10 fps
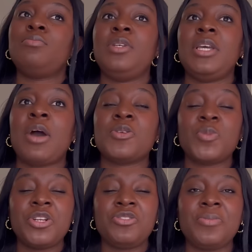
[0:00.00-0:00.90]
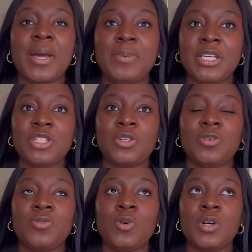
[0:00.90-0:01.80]
be I was monitoring my application,
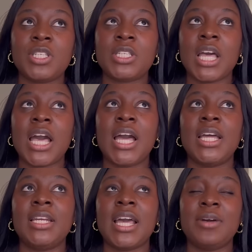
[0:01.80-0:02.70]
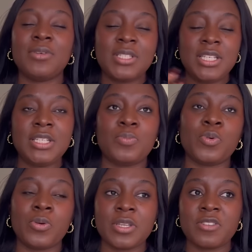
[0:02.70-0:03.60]
of course, and I was seeing the
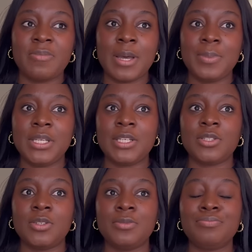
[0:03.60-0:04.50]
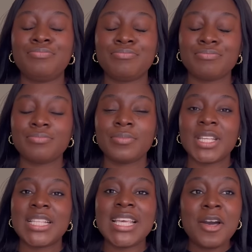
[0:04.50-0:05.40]
progress of my application.
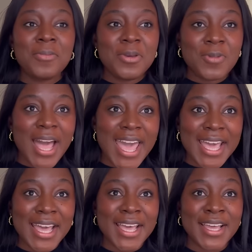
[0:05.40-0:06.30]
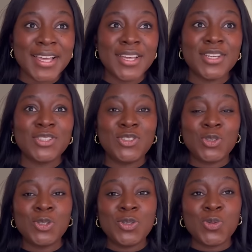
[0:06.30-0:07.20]
Tell me why
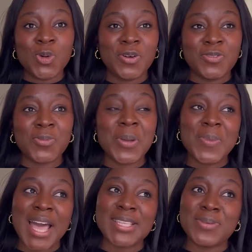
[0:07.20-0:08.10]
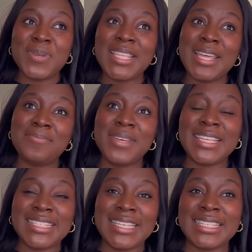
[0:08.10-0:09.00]
June 12th, remember I submitted May
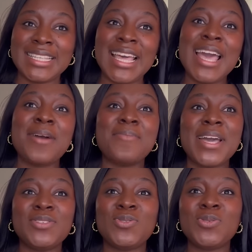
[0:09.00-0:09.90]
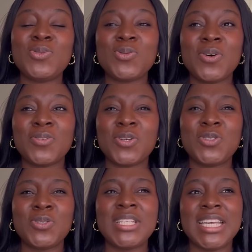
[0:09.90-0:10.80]
6th. By June 12th or
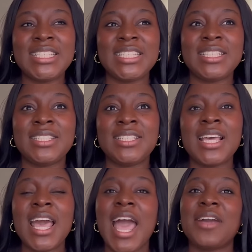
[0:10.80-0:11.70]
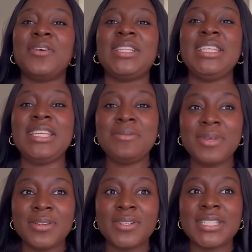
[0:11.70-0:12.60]
June 13th, I got the
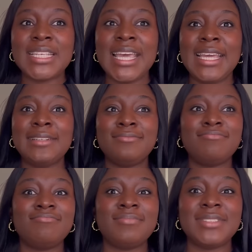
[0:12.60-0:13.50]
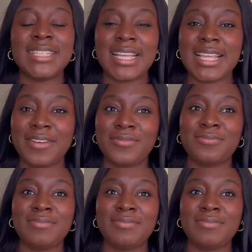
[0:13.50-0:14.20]
email saying that I've